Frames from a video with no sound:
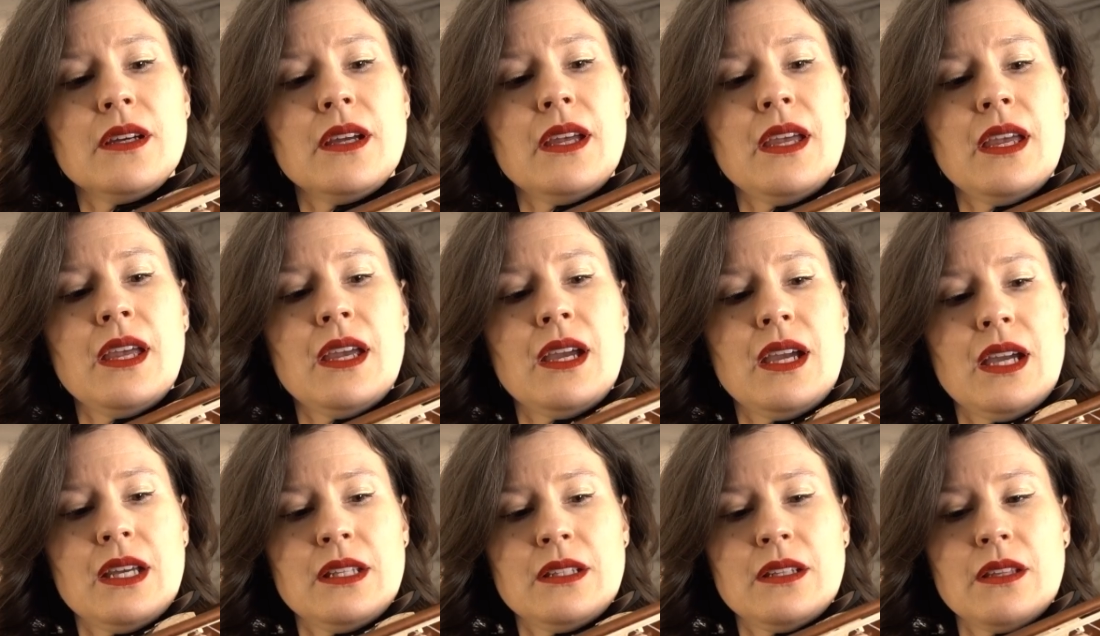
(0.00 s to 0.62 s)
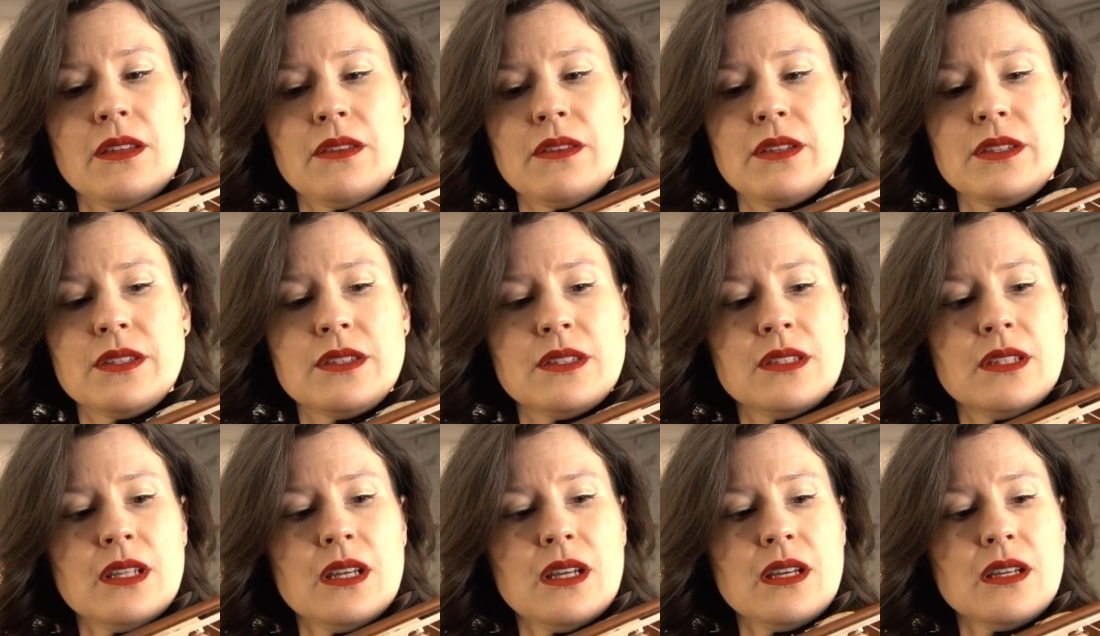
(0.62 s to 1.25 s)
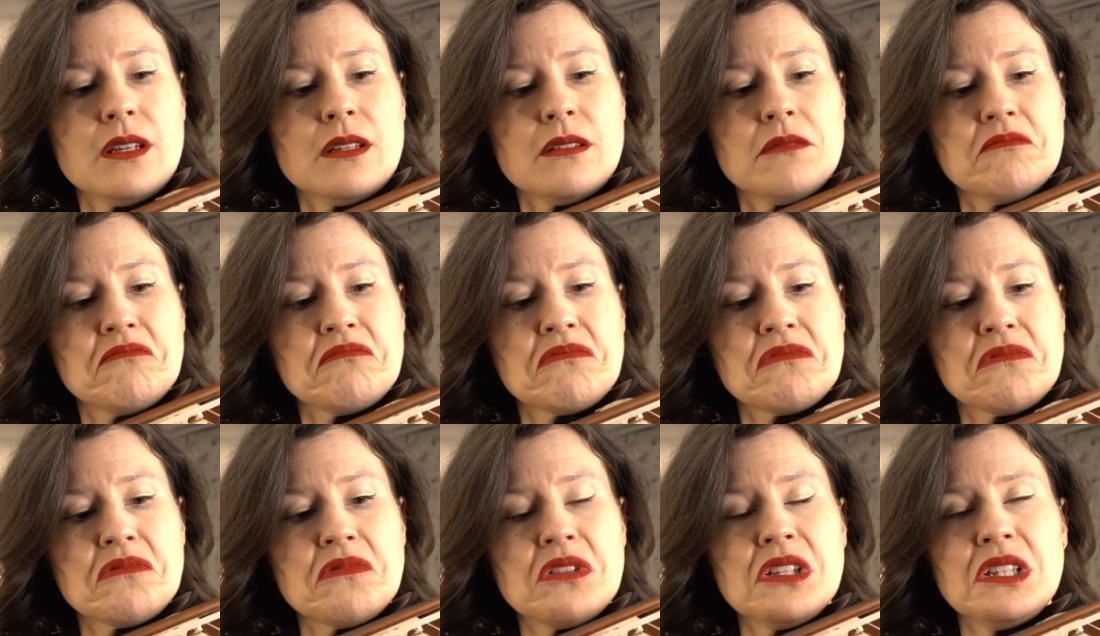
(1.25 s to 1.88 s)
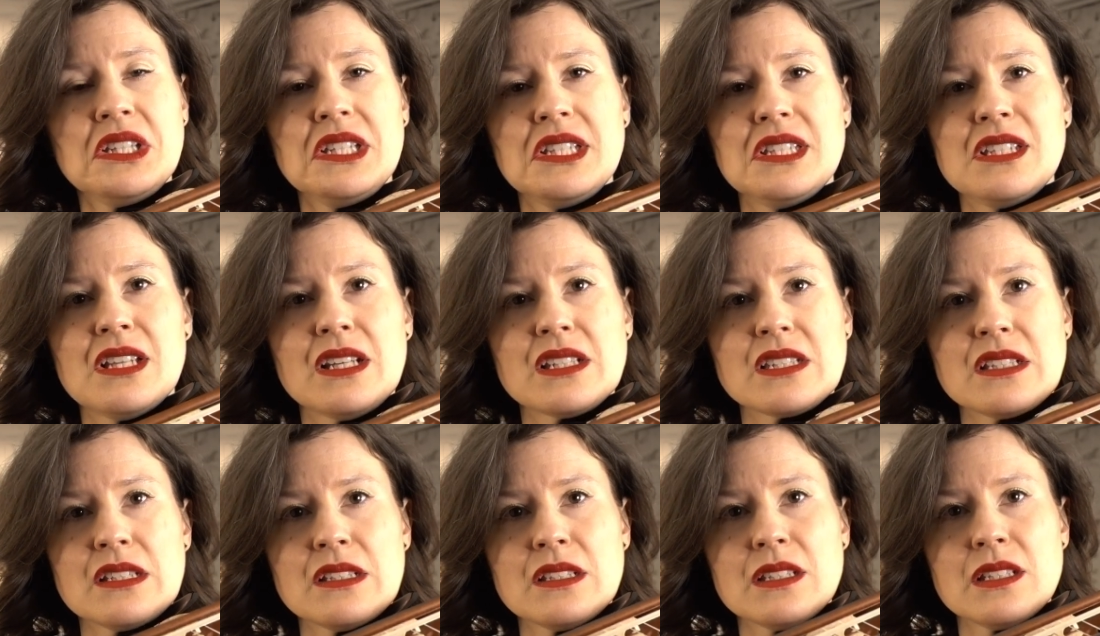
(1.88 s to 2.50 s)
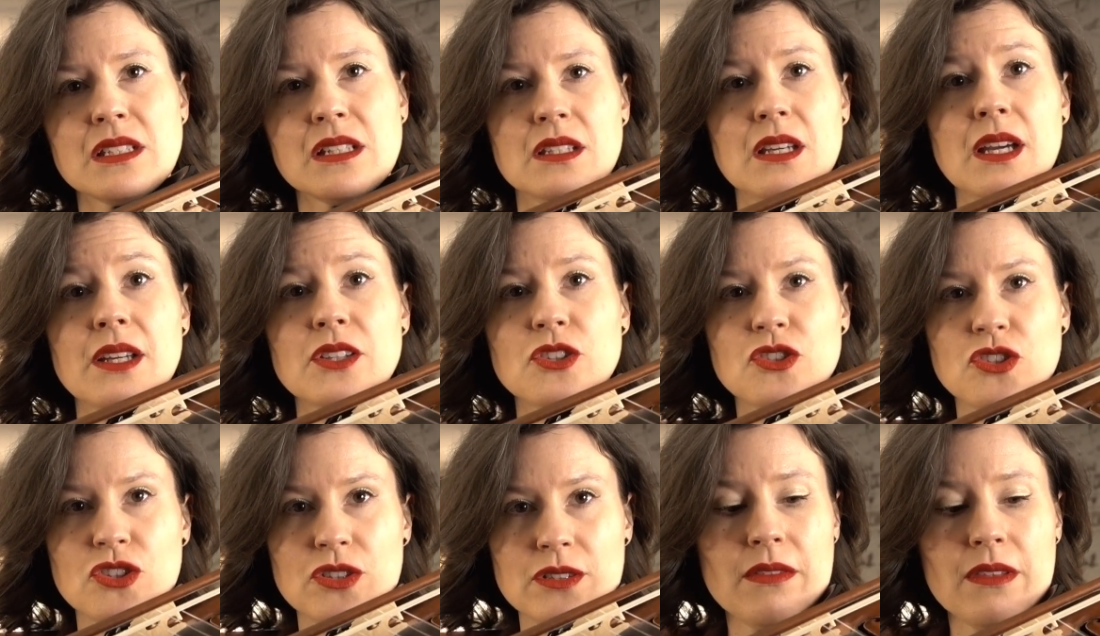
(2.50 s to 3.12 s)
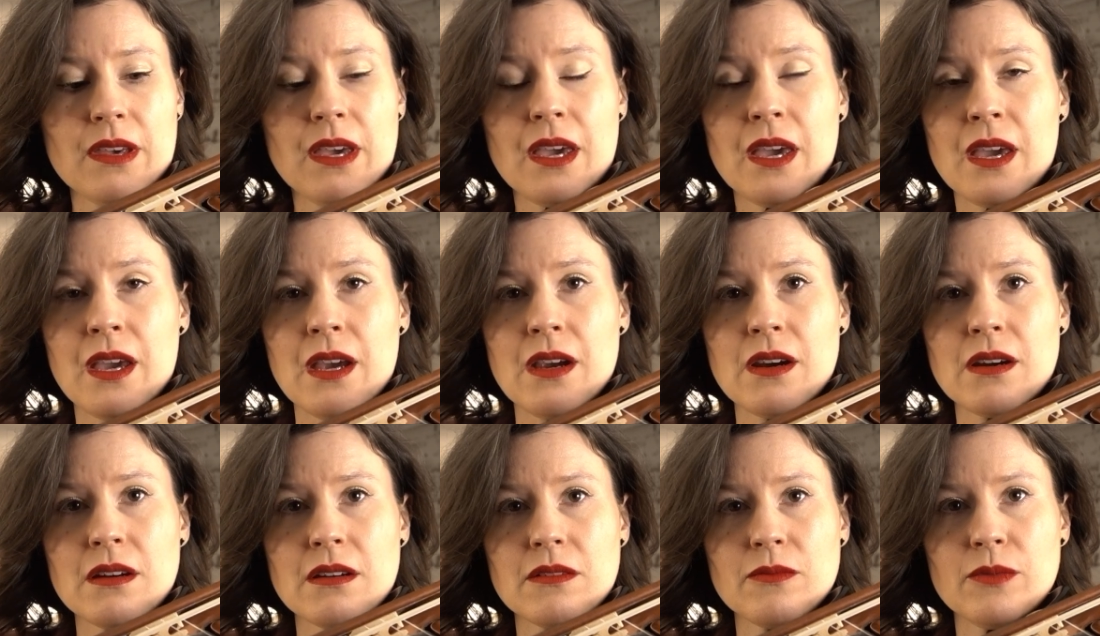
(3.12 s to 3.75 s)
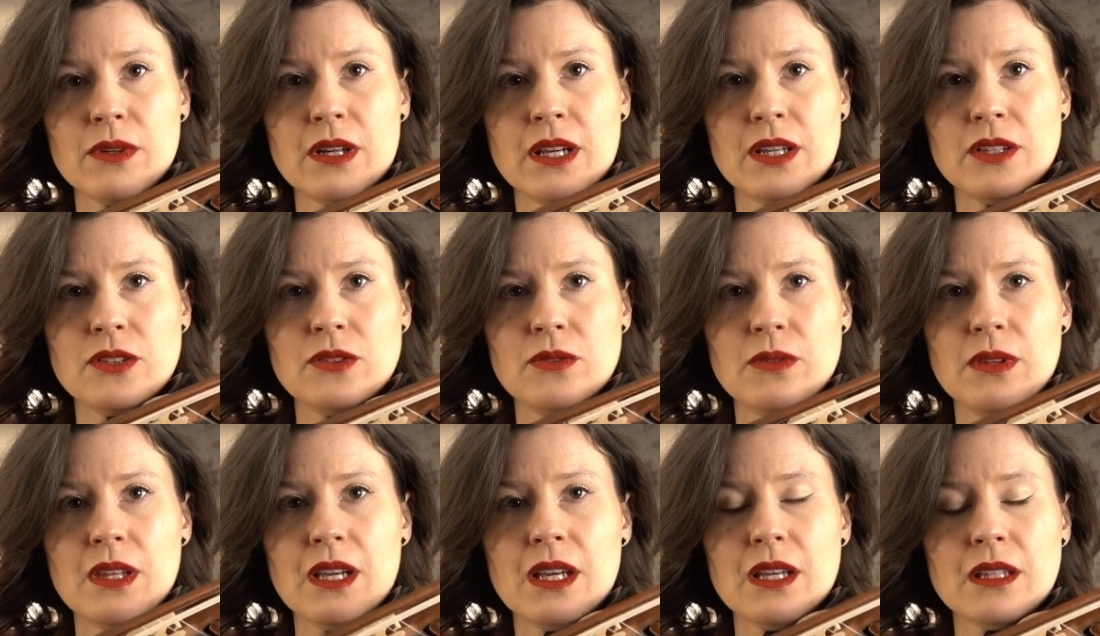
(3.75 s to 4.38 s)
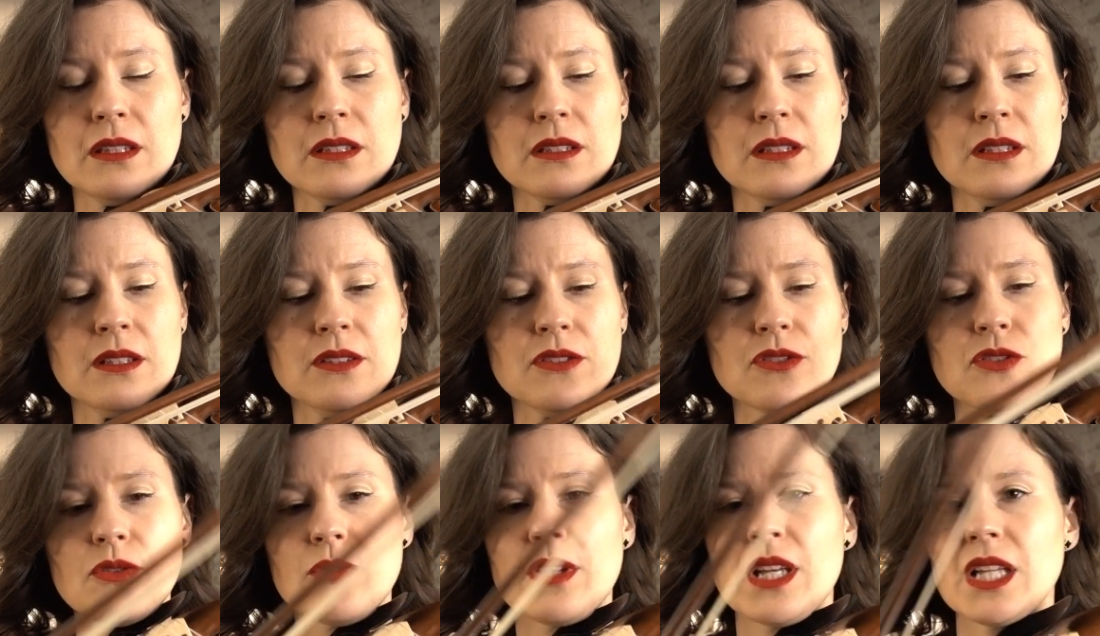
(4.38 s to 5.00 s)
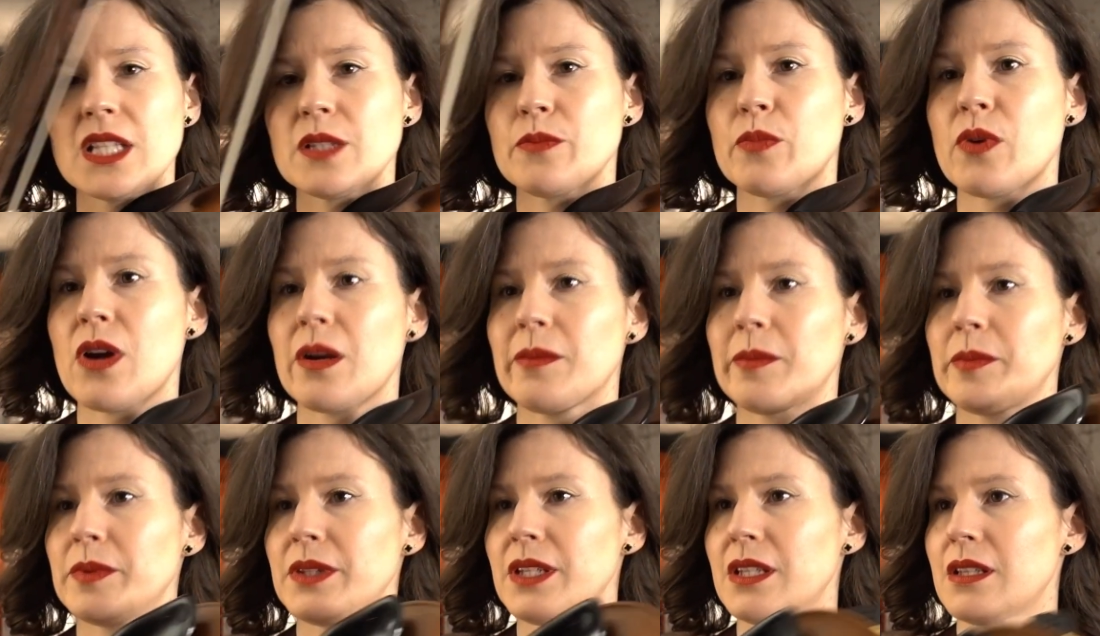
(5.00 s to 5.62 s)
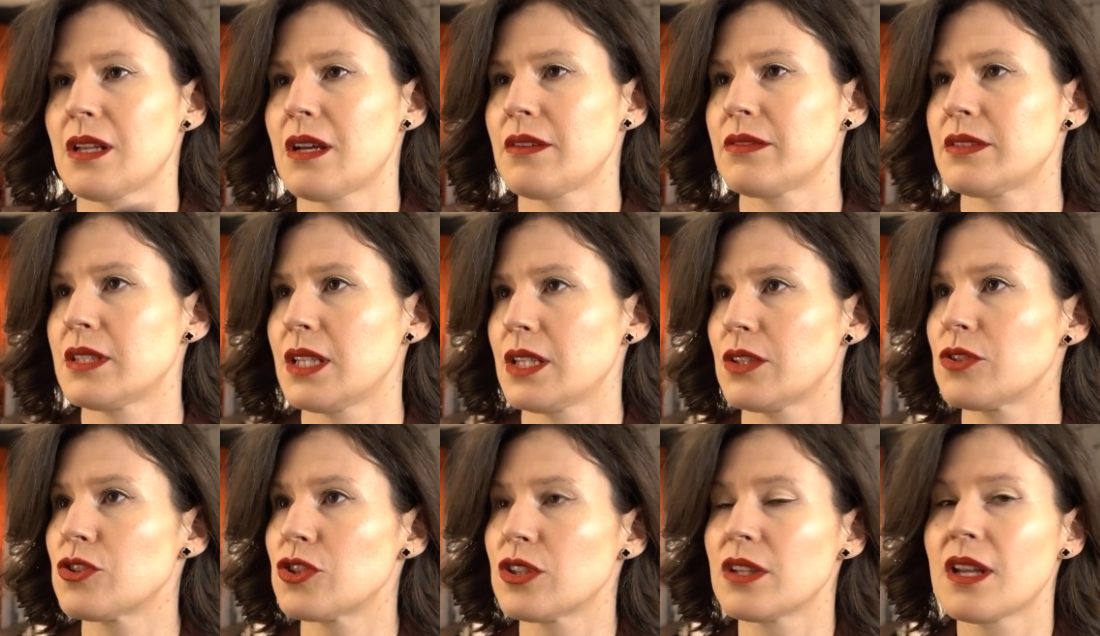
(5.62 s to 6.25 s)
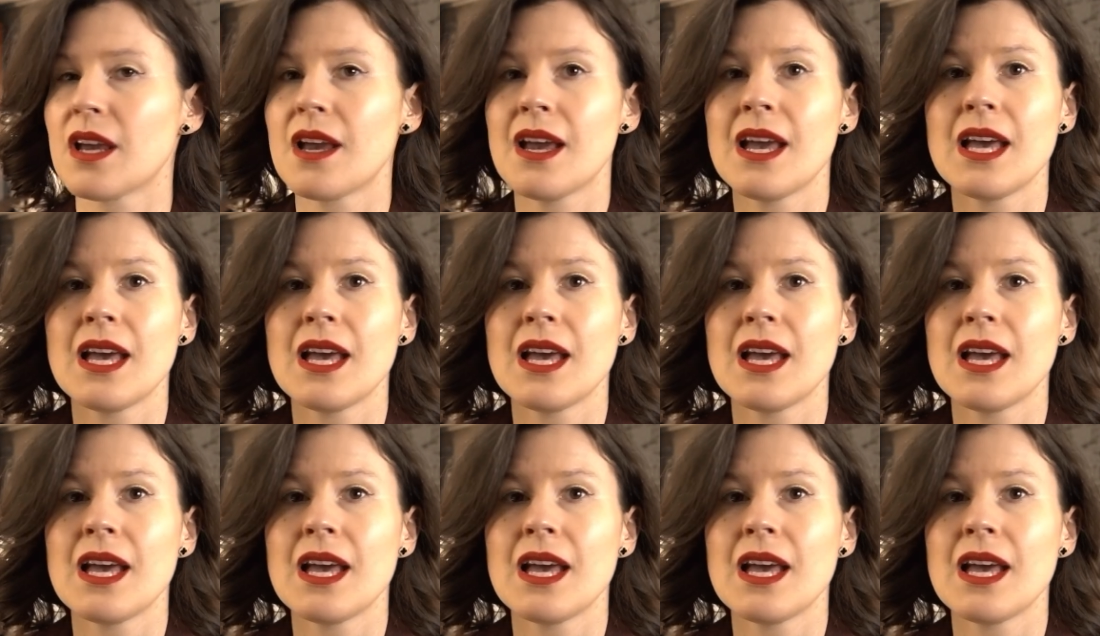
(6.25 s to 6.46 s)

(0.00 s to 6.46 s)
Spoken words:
And the stick really doesn't touch the hair when I do that, and so that's probably enough tension.